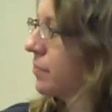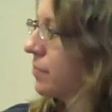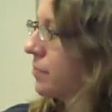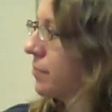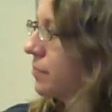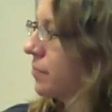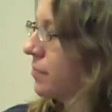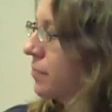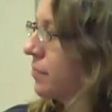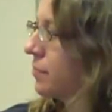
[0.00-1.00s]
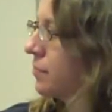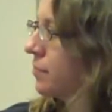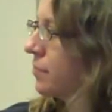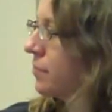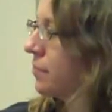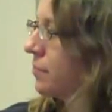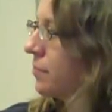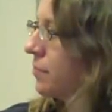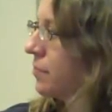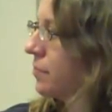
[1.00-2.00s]

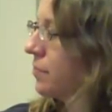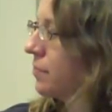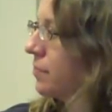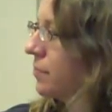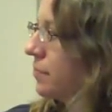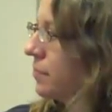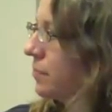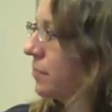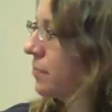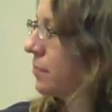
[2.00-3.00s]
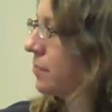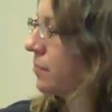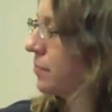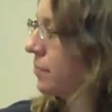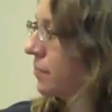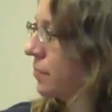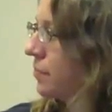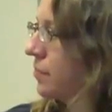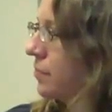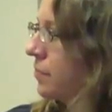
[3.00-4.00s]

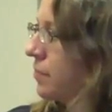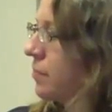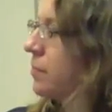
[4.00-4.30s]
This person isn't speaking.